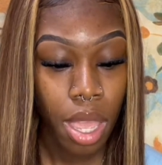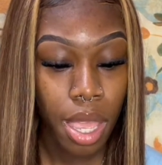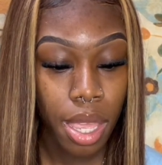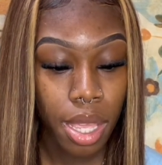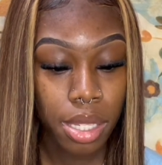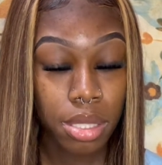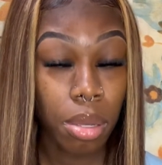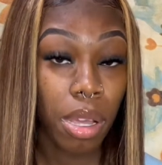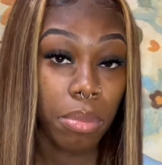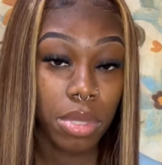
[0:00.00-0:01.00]
And some
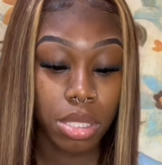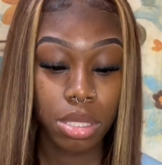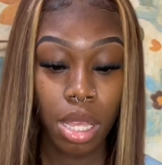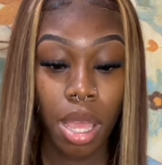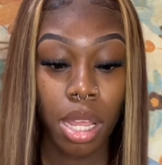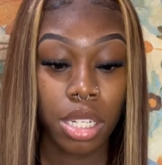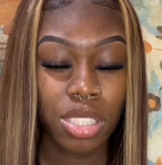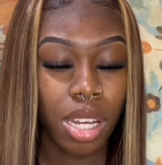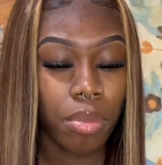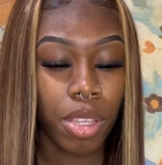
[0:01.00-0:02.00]
companies
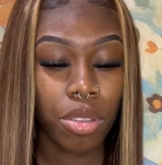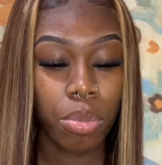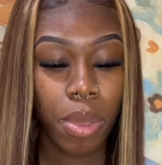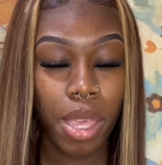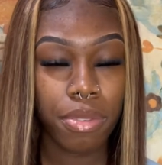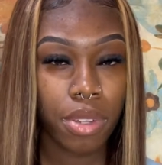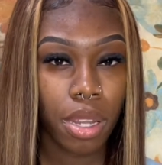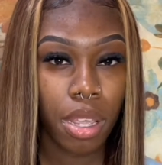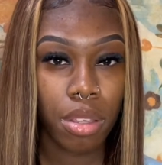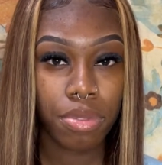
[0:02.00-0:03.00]
try to make you pay for the
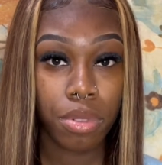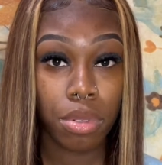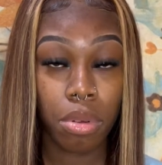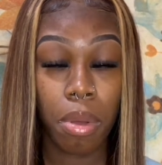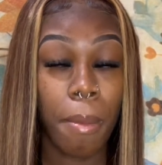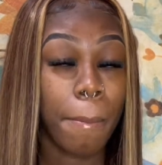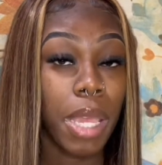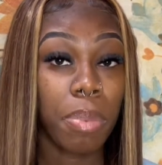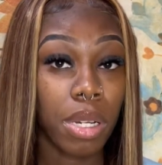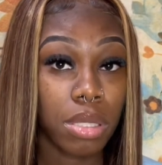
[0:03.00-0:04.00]
hair in full. Me
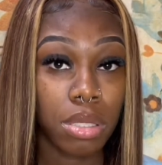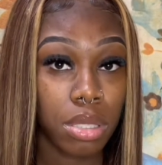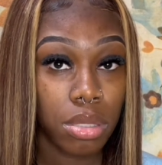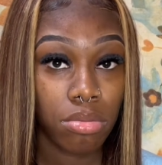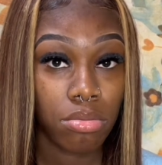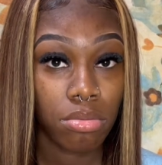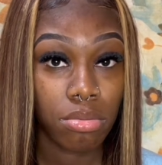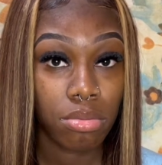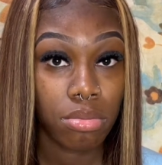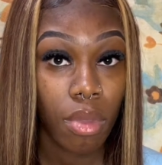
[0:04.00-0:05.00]
personally,
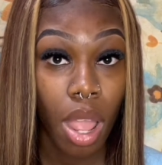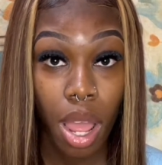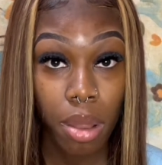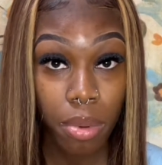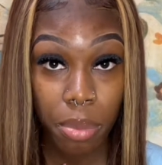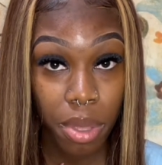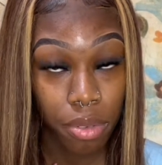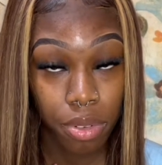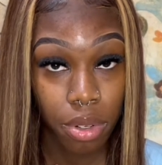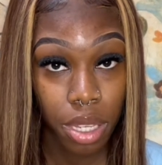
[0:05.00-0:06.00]
I'm not paying
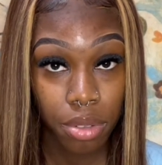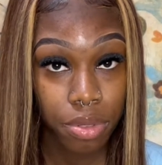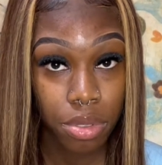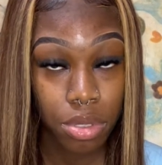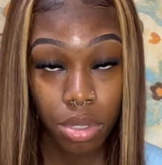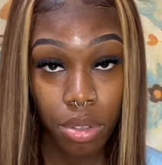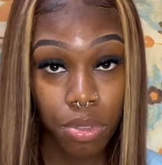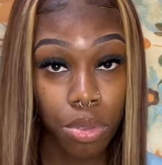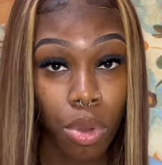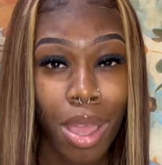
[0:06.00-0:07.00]
for no hair in full. So if
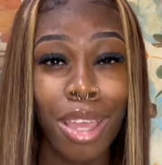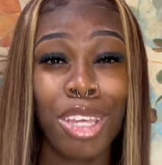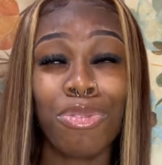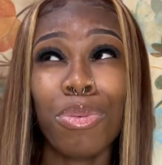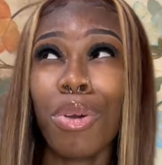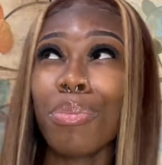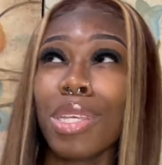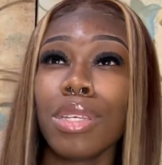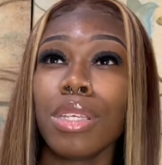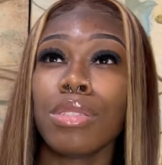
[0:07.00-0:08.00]
you want
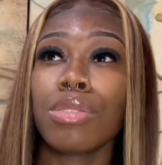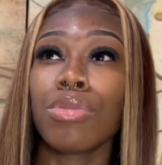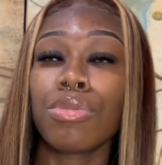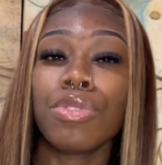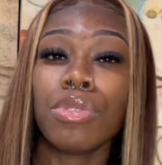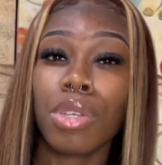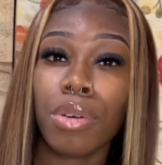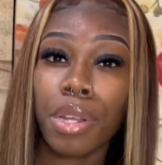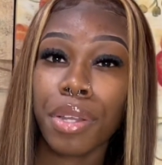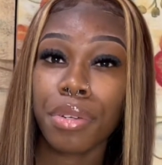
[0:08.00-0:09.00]
me to review your
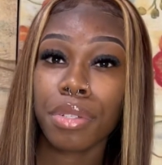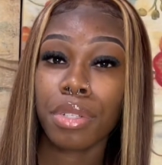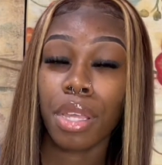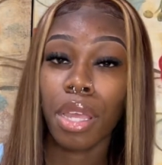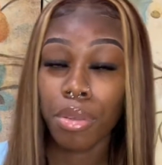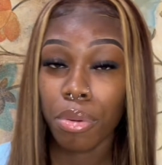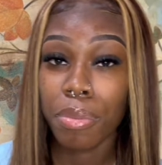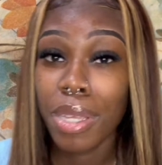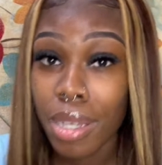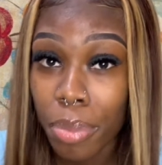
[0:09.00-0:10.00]
hair and you want
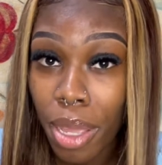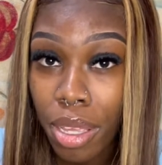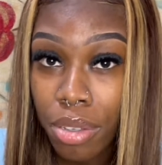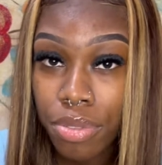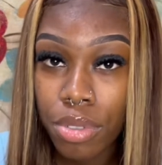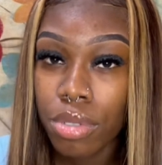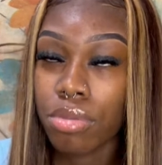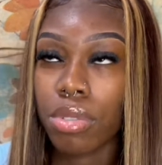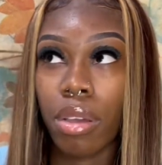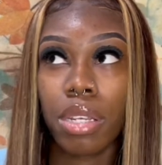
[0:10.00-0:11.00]
me to pay in full,
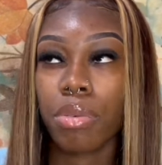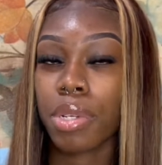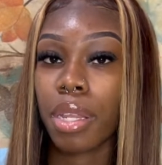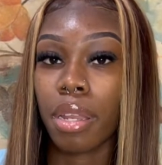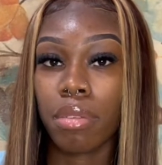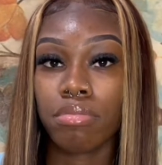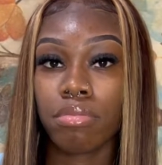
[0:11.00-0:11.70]
no, it don't work like that.